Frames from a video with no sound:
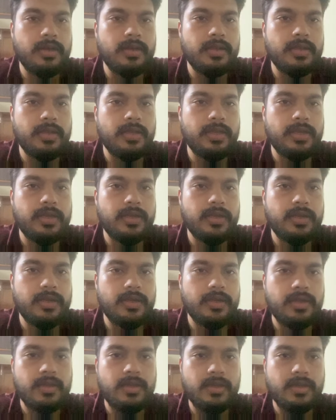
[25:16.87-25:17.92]
think
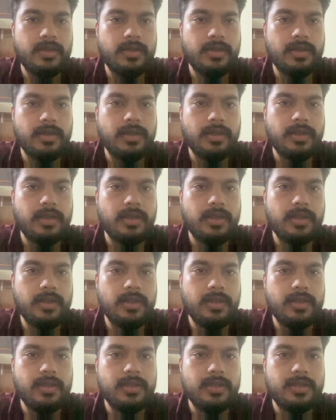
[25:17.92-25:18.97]

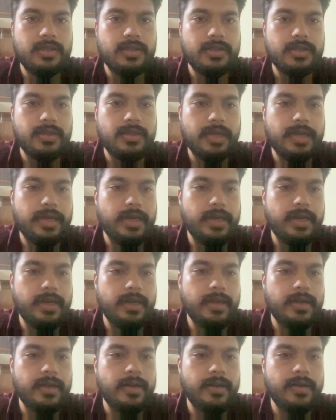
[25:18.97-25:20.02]
this is that,
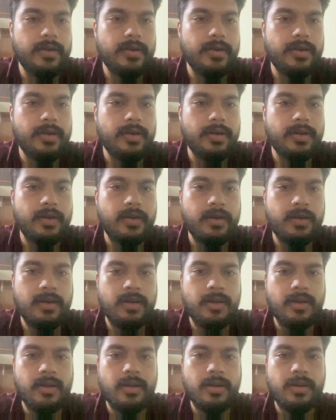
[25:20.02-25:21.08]
and
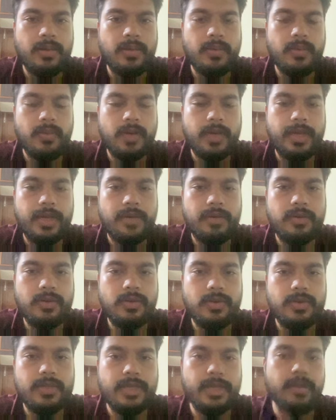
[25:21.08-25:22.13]
what I could
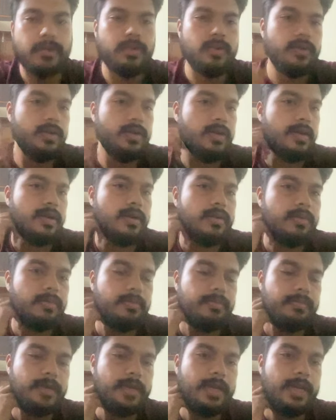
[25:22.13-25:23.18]
do is I could
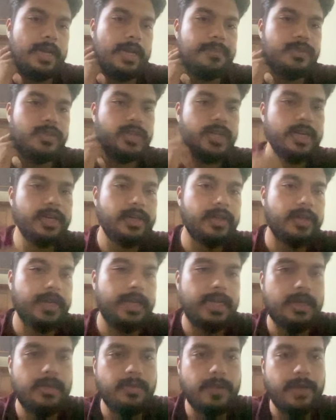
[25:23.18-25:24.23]
perhaps try and
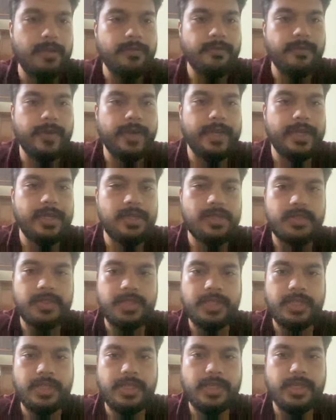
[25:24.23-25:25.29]
read my file
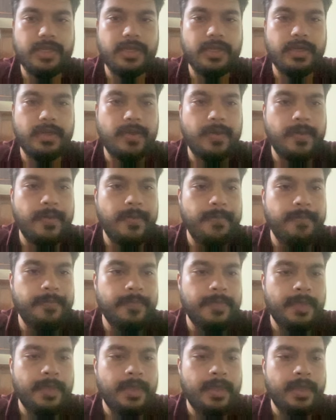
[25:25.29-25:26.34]
tree here,
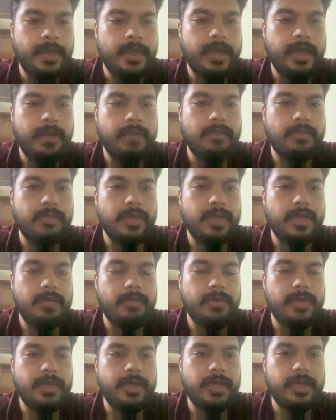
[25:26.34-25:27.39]
and
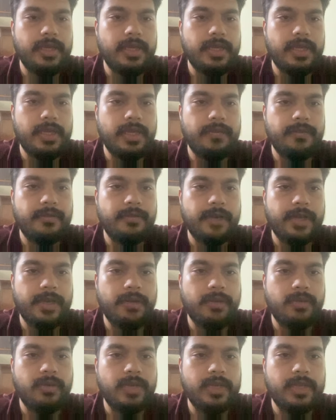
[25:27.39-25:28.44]
maybe if I
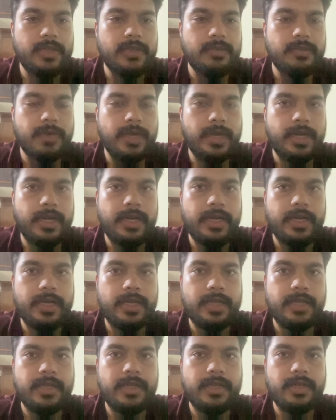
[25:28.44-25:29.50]
could expand it
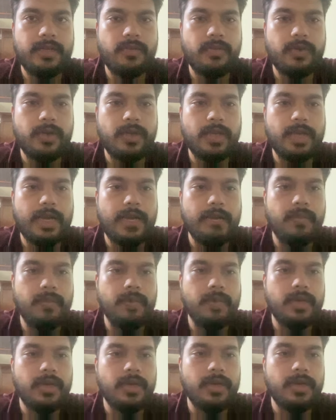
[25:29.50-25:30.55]
here, would that
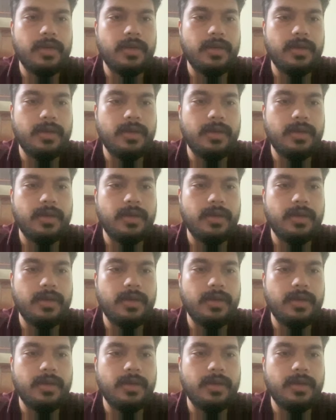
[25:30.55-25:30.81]
work?